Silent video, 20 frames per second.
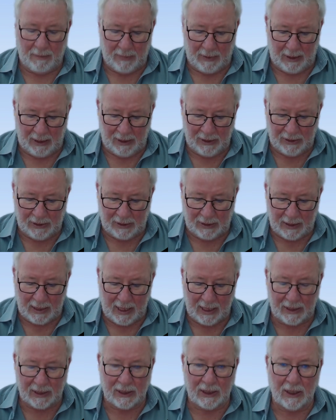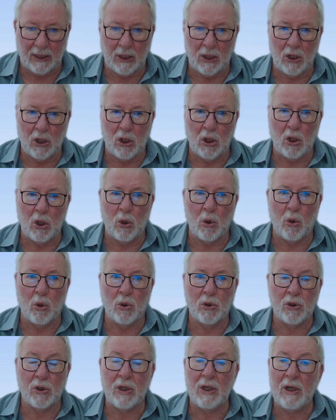is that
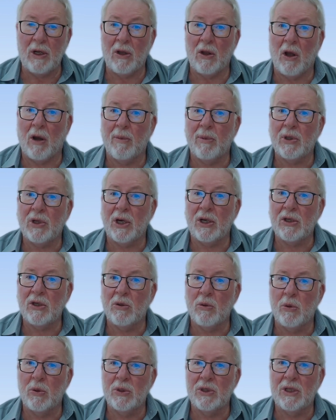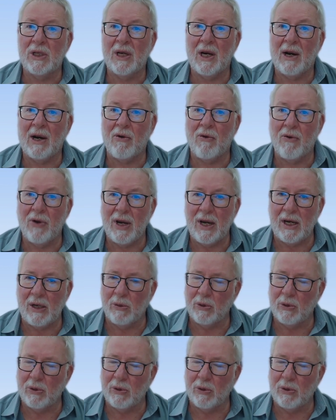certainly the arbitration awards that I read,